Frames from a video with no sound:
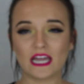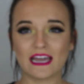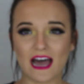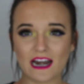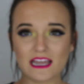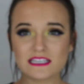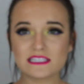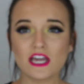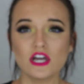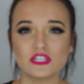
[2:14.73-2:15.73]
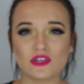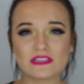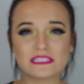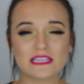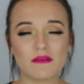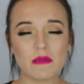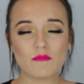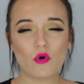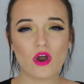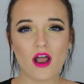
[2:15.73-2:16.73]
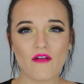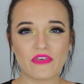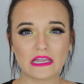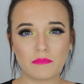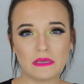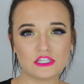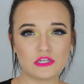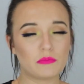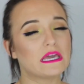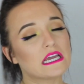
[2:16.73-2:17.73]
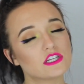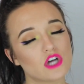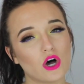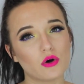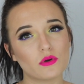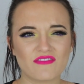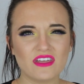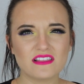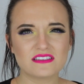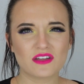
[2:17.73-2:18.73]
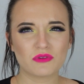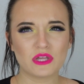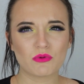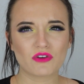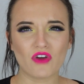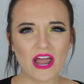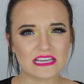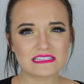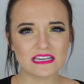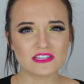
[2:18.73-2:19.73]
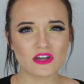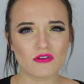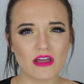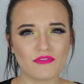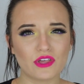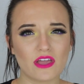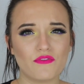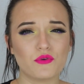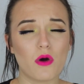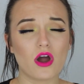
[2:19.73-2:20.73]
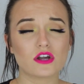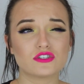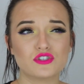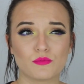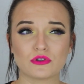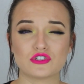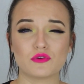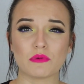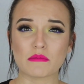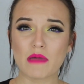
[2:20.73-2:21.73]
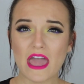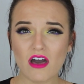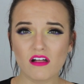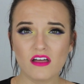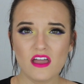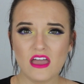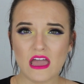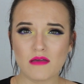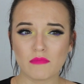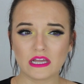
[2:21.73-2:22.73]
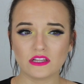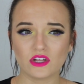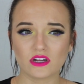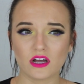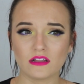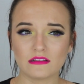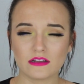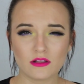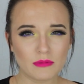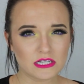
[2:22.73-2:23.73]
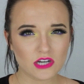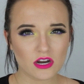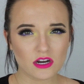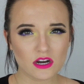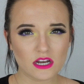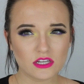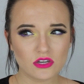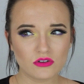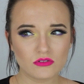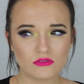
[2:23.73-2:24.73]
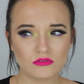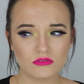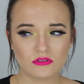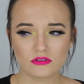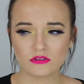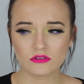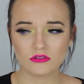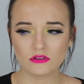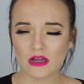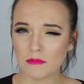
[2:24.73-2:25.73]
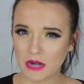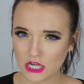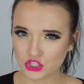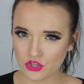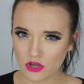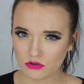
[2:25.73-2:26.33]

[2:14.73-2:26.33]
Goddess. So this is going to be more of like a peachy pink tone. I feel like this could really work for any skin tone. I feel like if you are super, super pale, it might look a little bit darker on you. I'm not sure though.